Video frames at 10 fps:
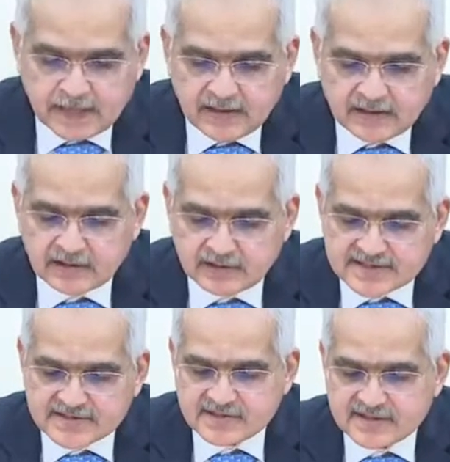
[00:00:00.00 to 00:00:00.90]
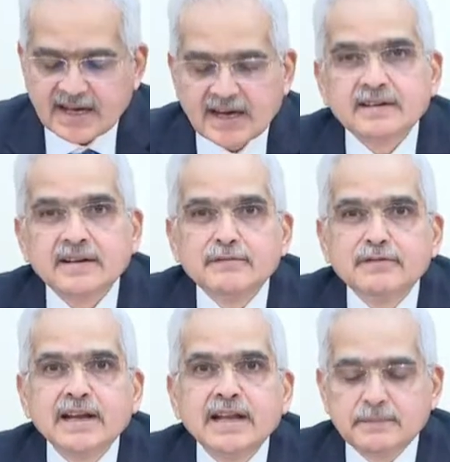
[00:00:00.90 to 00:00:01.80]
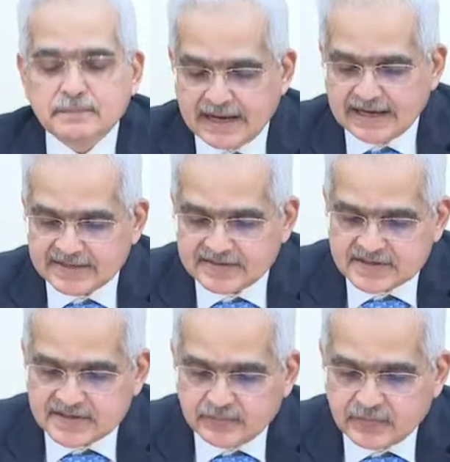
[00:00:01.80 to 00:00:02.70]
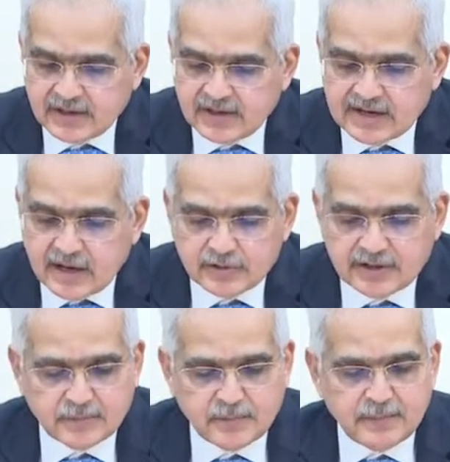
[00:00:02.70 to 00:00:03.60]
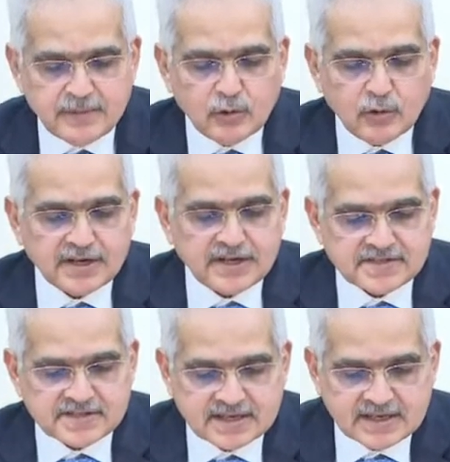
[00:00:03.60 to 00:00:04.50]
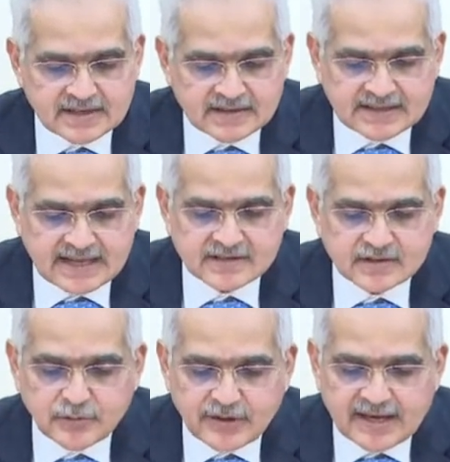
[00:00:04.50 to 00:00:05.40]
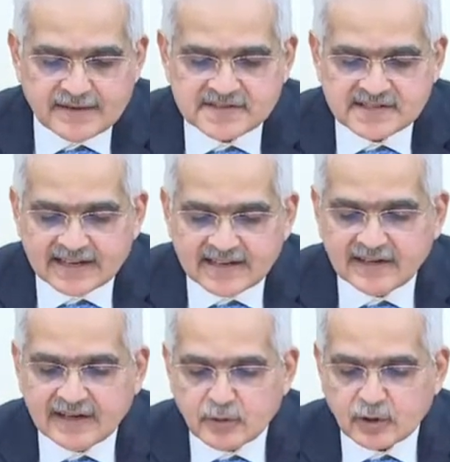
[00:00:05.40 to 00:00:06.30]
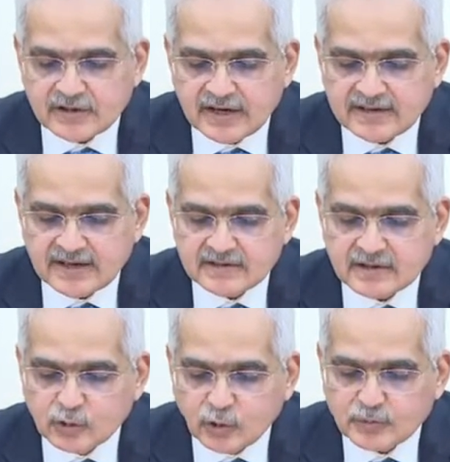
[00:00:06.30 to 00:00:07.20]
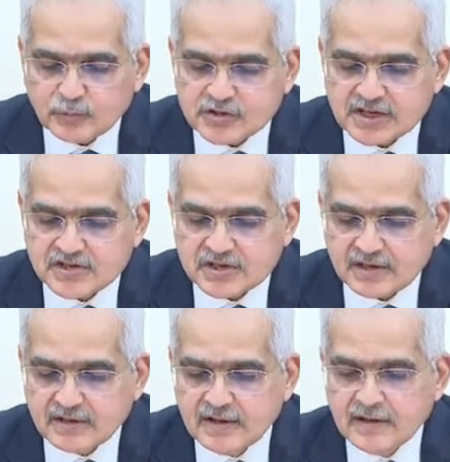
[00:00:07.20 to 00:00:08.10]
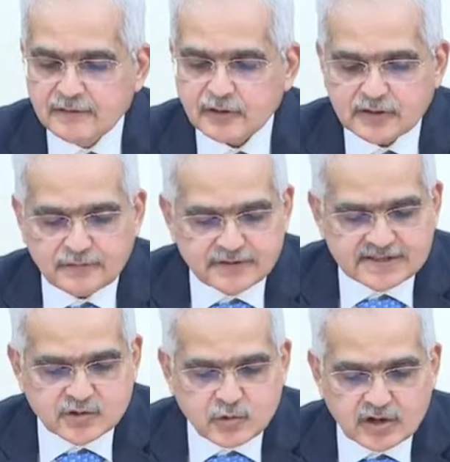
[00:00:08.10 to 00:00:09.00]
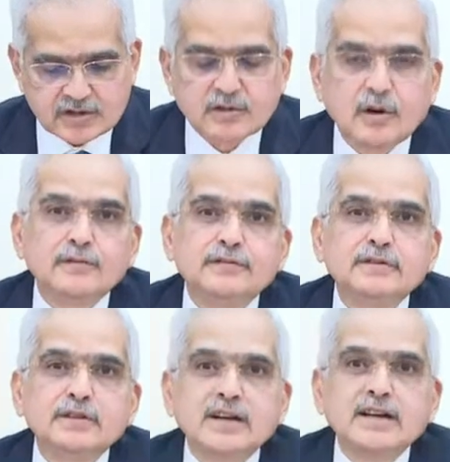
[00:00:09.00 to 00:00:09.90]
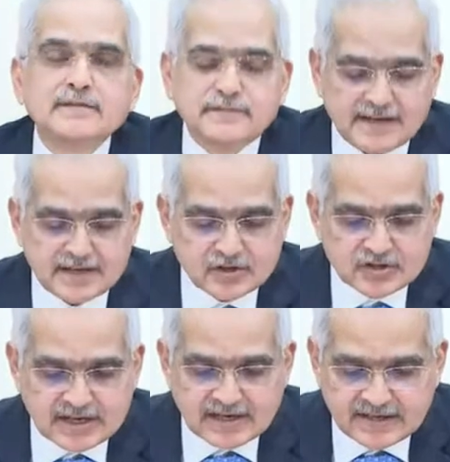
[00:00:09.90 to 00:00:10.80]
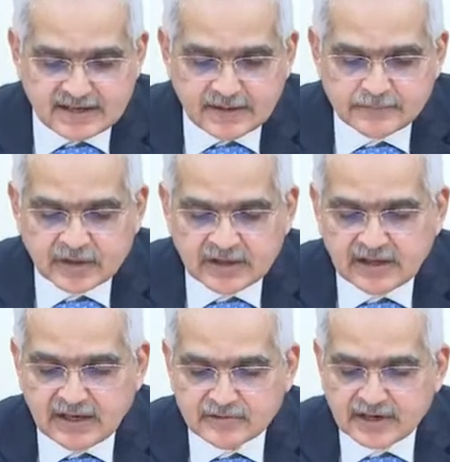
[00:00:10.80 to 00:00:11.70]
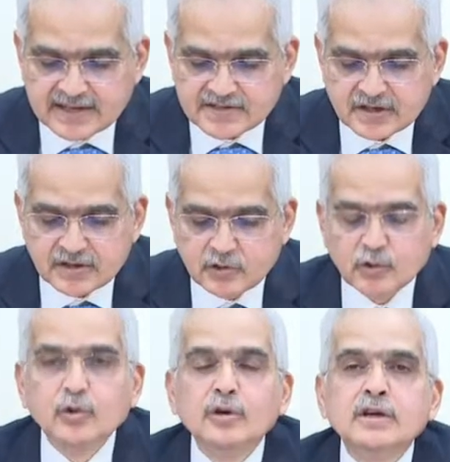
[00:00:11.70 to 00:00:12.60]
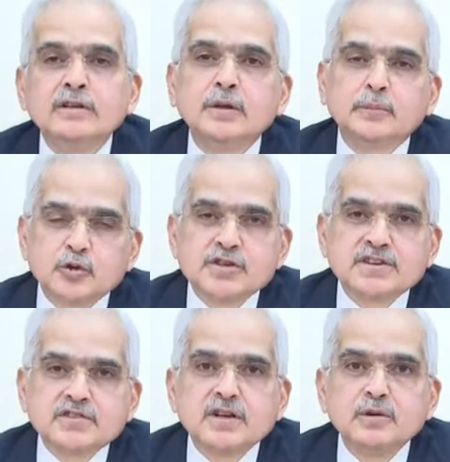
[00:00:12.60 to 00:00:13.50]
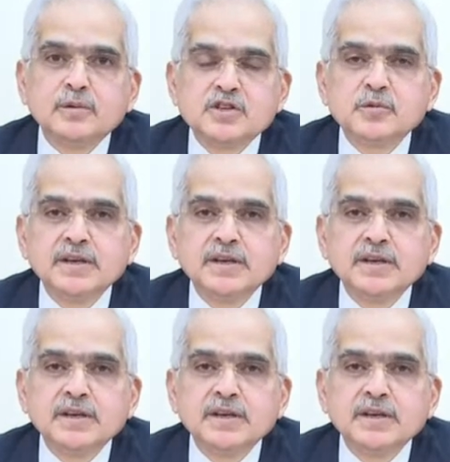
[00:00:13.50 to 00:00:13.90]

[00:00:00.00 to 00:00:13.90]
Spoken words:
The risks are evenly balanced. Now, it may be noticed that we have slightly moderated the growth projection for the first quarter of the current financial year in relation to the projection which we